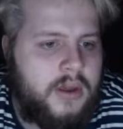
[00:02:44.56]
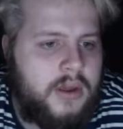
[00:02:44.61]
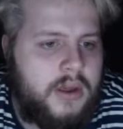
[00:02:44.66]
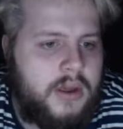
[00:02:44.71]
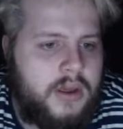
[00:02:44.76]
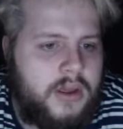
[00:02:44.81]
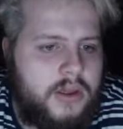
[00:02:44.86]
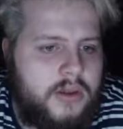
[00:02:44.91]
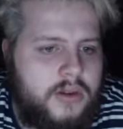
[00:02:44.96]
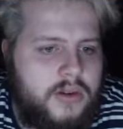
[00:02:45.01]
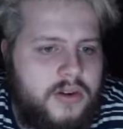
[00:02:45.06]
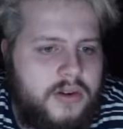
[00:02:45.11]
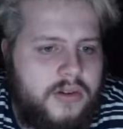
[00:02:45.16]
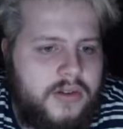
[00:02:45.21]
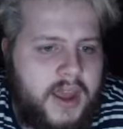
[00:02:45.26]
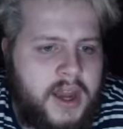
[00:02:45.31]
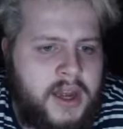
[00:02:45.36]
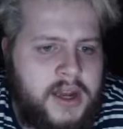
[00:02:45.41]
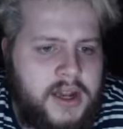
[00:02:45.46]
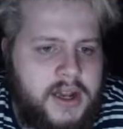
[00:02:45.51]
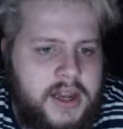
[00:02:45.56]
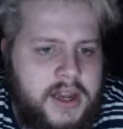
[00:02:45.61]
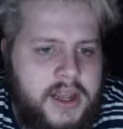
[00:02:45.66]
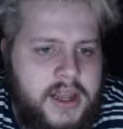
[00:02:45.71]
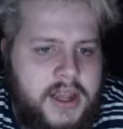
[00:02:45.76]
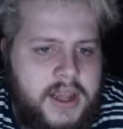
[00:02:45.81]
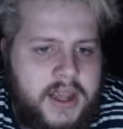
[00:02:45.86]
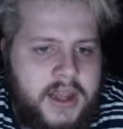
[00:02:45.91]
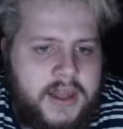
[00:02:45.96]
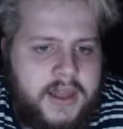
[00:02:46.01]
You can choose any
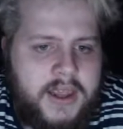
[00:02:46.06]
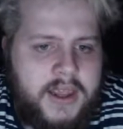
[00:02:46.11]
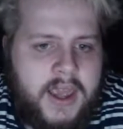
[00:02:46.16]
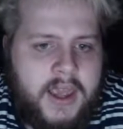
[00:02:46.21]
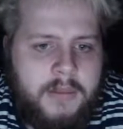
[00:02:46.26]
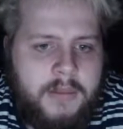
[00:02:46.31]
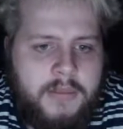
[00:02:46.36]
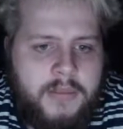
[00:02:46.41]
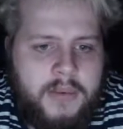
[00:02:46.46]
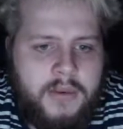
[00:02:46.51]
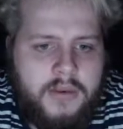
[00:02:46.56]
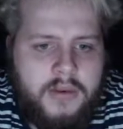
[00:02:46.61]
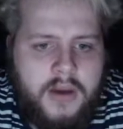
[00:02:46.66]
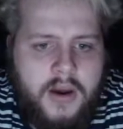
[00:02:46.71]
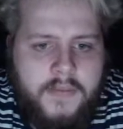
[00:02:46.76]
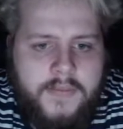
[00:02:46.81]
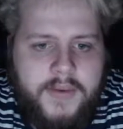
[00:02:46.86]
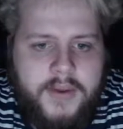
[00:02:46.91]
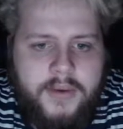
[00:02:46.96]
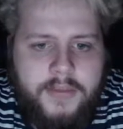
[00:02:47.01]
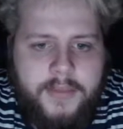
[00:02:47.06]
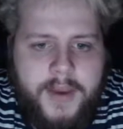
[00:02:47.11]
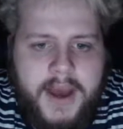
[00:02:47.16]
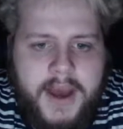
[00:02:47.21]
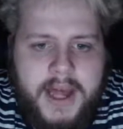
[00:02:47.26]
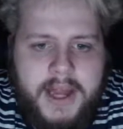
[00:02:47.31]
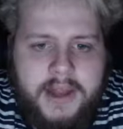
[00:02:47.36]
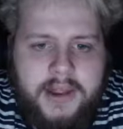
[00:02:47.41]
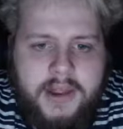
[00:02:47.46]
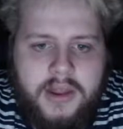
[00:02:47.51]
league in the game, carving your
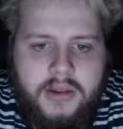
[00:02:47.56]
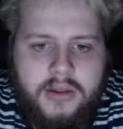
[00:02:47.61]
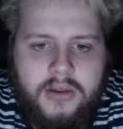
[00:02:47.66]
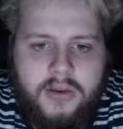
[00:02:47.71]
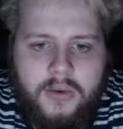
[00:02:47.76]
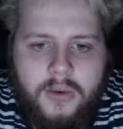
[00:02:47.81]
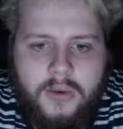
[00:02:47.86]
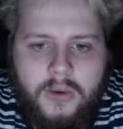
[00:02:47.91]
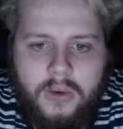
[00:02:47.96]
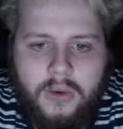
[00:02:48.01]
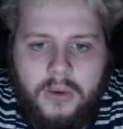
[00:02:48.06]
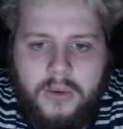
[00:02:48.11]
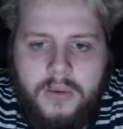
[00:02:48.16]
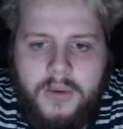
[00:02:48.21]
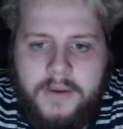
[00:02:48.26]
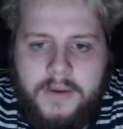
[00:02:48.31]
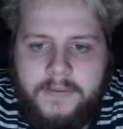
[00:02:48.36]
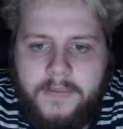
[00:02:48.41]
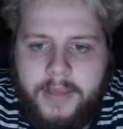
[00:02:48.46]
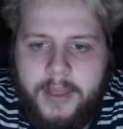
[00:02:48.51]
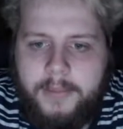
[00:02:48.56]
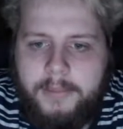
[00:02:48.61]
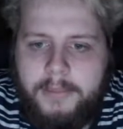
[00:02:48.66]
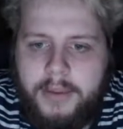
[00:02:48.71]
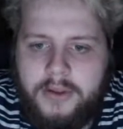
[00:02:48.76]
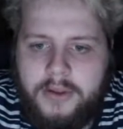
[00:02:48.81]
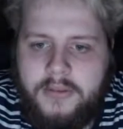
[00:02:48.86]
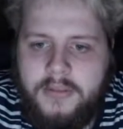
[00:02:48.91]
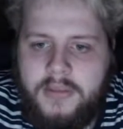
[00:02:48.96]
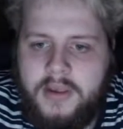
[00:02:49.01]
path to glory from the
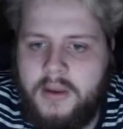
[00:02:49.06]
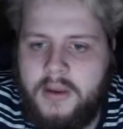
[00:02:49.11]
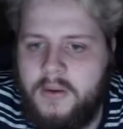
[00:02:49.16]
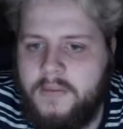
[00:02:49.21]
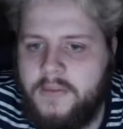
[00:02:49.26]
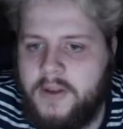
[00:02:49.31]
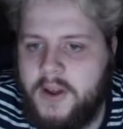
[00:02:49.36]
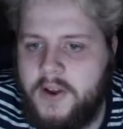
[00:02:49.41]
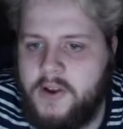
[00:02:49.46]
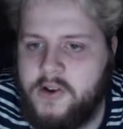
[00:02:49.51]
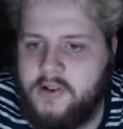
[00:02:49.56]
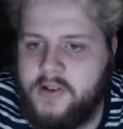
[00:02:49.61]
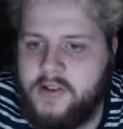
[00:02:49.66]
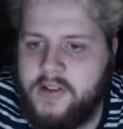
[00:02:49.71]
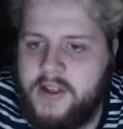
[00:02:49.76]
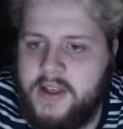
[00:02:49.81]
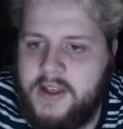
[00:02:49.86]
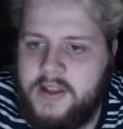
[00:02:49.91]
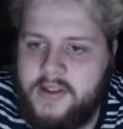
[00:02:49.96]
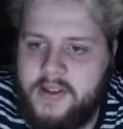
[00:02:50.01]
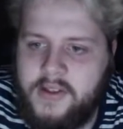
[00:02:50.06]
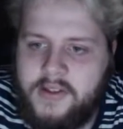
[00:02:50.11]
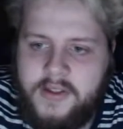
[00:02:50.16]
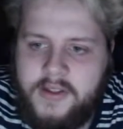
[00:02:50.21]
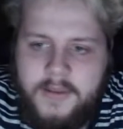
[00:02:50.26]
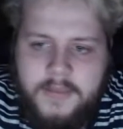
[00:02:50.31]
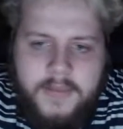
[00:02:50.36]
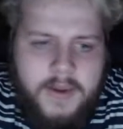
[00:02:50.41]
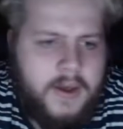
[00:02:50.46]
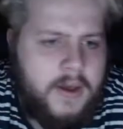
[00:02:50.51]
bottom tier of a country's league
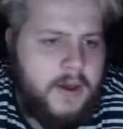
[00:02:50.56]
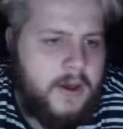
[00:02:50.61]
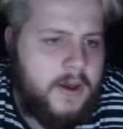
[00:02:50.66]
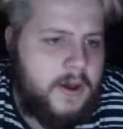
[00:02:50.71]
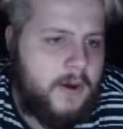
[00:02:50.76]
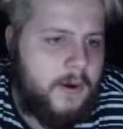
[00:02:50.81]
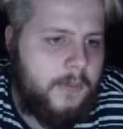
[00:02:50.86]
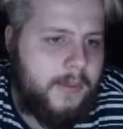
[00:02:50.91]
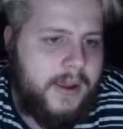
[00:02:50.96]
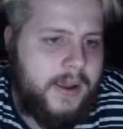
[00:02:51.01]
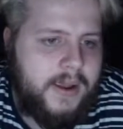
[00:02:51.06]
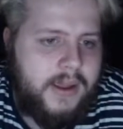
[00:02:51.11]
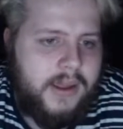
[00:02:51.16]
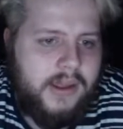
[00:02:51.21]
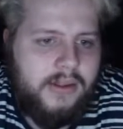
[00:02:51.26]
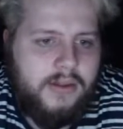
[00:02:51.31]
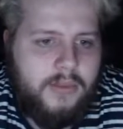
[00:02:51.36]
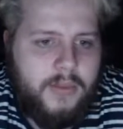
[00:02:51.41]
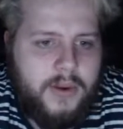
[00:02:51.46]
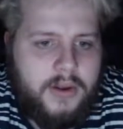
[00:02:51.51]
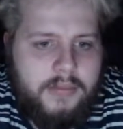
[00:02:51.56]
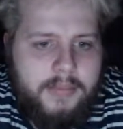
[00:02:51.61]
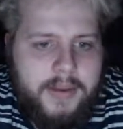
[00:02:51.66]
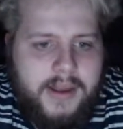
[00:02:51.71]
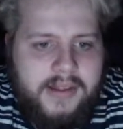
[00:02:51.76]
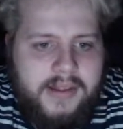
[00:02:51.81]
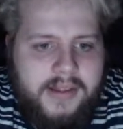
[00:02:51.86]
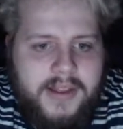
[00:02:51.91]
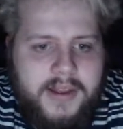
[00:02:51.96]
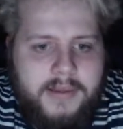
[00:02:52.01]
system, or playing against the world's
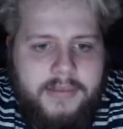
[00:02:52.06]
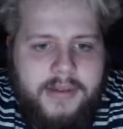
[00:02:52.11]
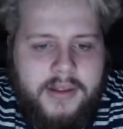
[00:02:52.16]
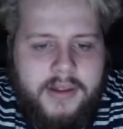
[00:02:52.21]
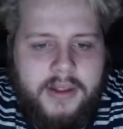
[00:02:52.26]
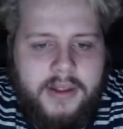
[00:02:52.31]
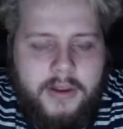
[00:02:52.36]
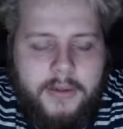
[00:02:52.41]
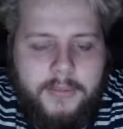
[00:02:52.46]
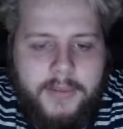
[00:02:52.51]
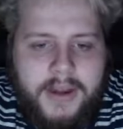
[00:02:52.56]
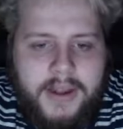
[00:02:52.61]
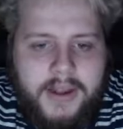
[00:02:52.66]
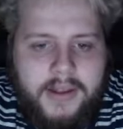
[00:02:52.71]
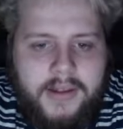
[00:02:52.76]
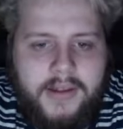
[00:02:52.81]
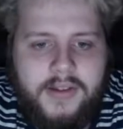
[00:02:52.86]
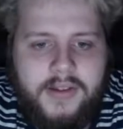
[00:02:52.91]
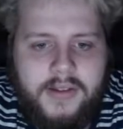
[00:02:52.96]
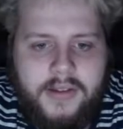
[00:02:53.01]
biggest teams in the top leagues.